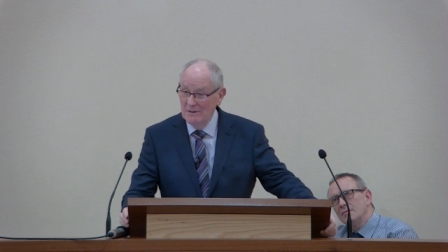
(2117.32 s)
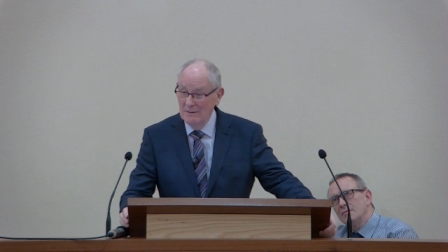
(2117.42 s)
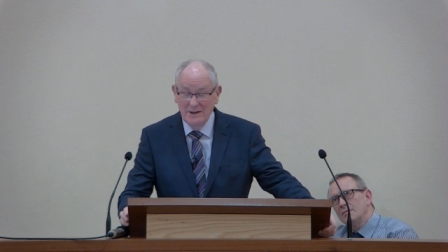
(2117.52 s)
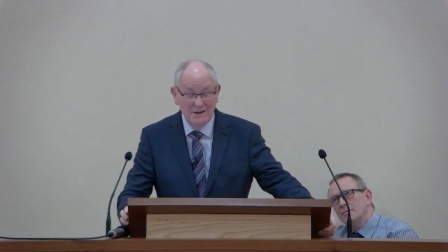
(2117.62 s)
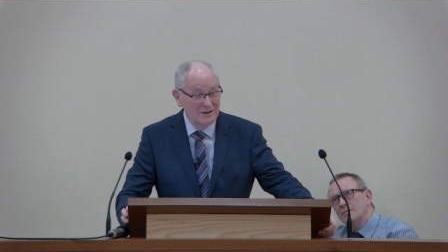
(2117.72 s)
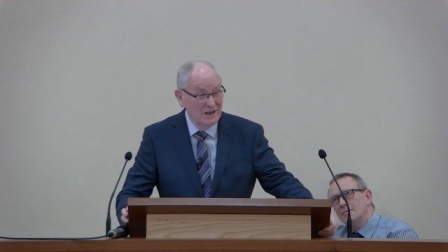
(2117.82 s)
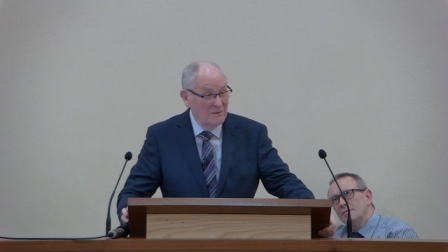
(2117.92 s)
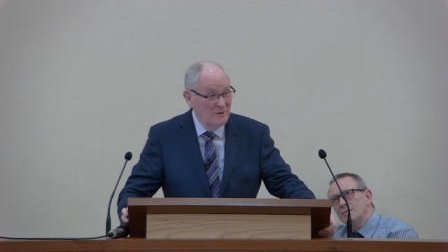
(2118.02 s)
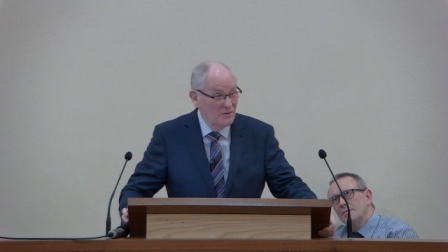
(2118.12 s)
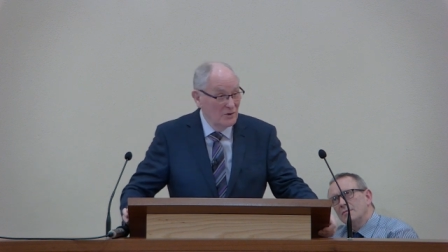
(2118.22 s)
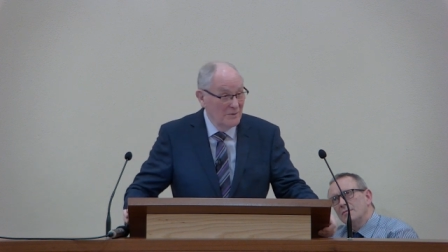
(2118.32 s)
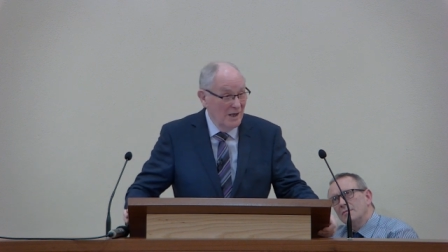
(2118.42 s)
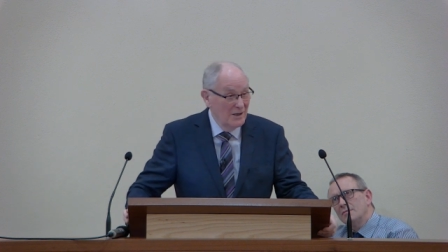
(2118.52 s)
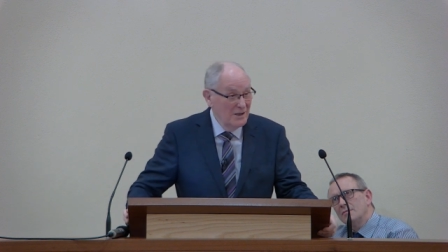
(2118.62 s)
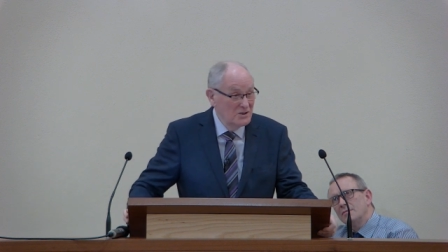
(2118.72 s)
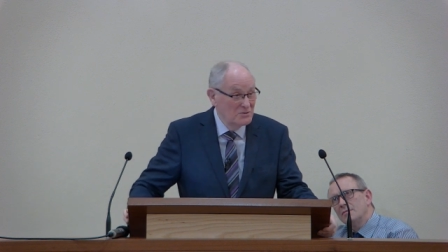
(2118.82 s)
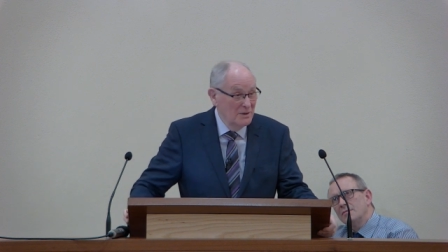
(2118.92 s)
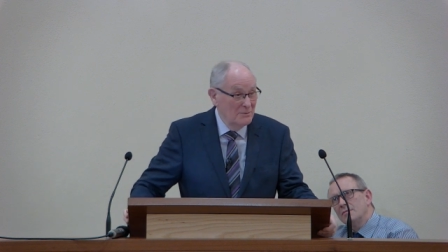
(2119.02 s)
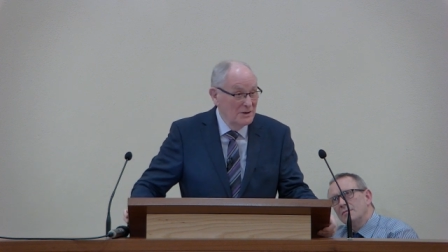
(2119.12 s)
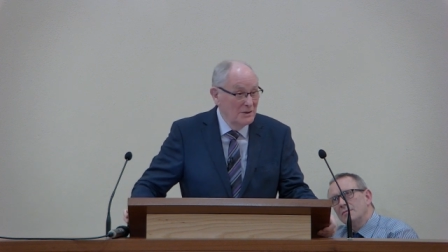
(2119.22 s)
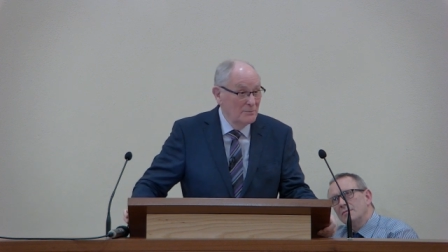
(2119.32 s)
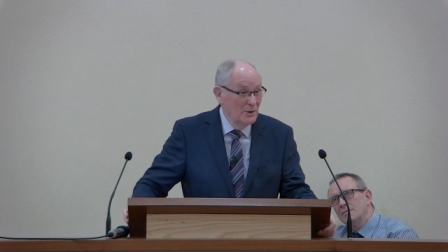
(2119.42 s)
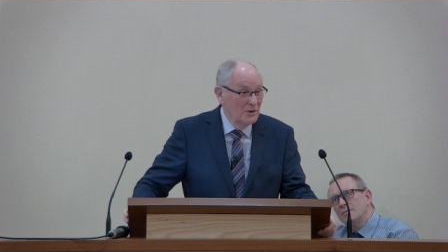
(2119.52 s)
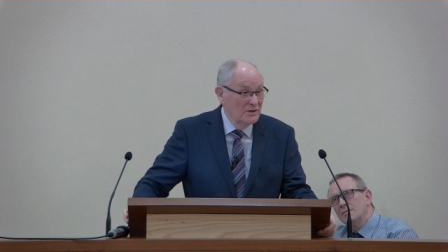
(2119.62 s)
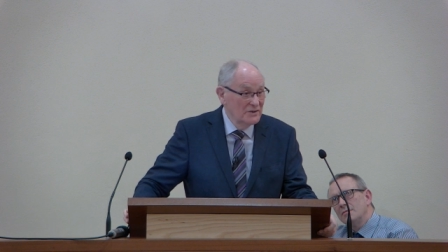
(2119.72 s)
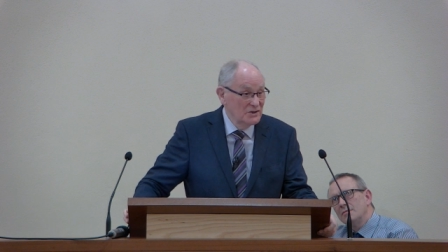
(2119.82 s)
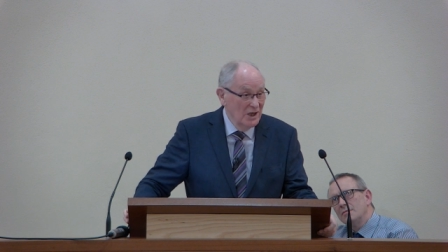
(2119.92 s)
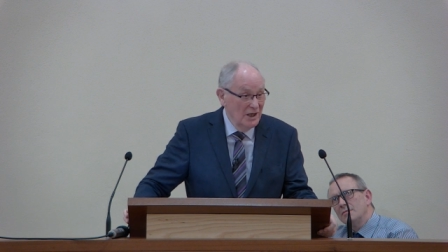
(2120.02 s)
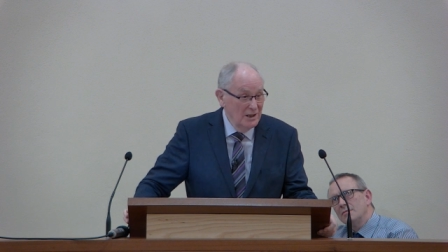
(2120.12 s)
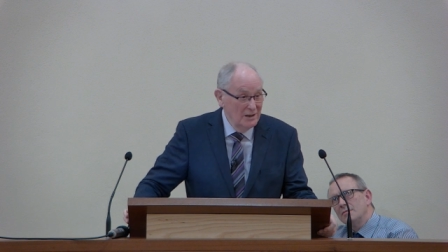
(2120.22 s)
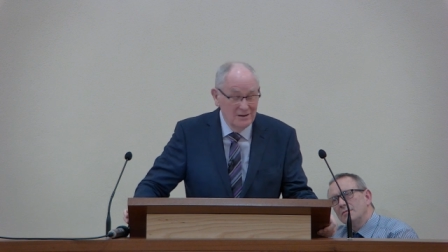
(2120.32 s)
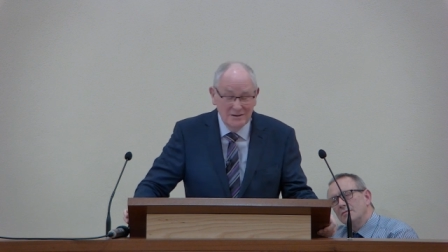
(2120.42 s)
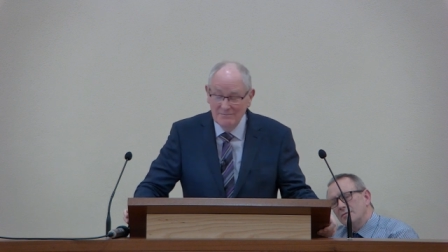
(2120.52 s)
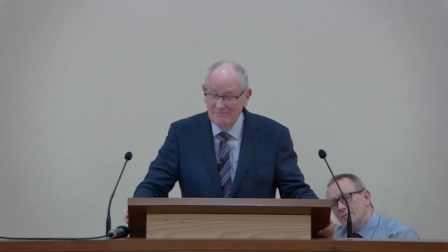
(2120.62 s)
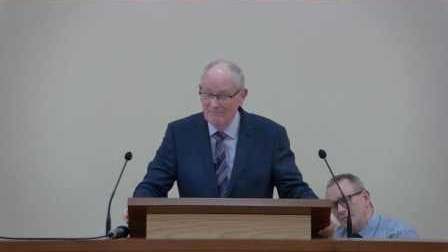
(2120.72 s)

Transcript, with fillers: Maybe at the time of your marriage, maybe at the birth of a child.